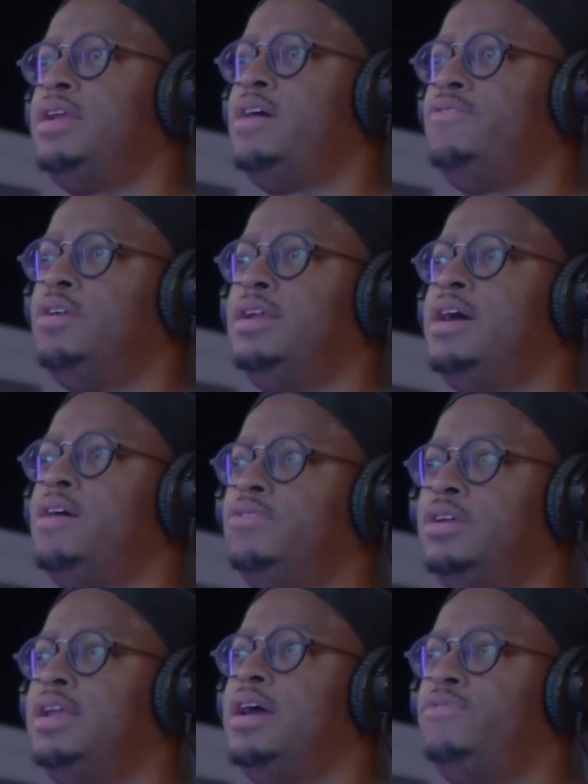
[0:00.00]
$49,
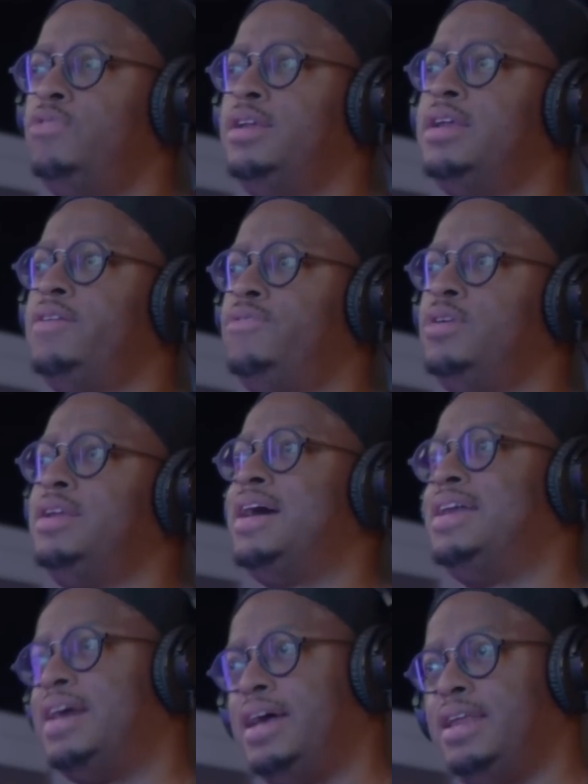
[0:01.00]
$49, $49, $49,
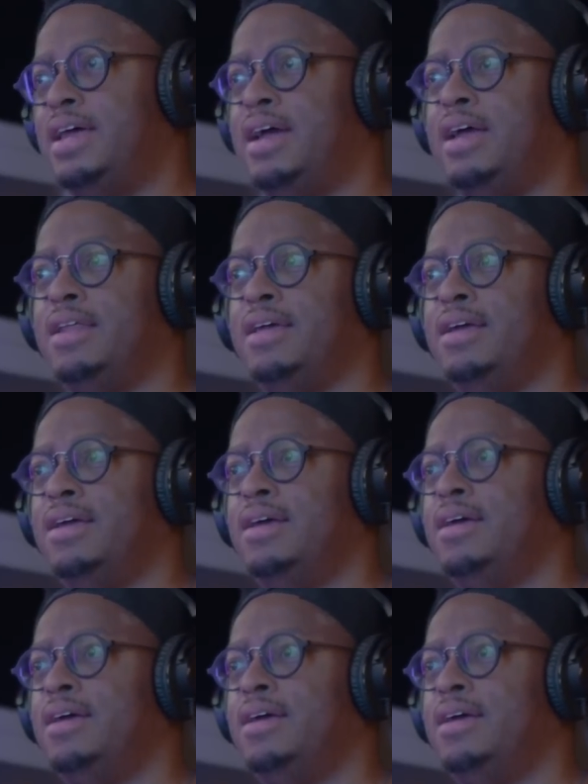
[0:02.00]
$49, $99.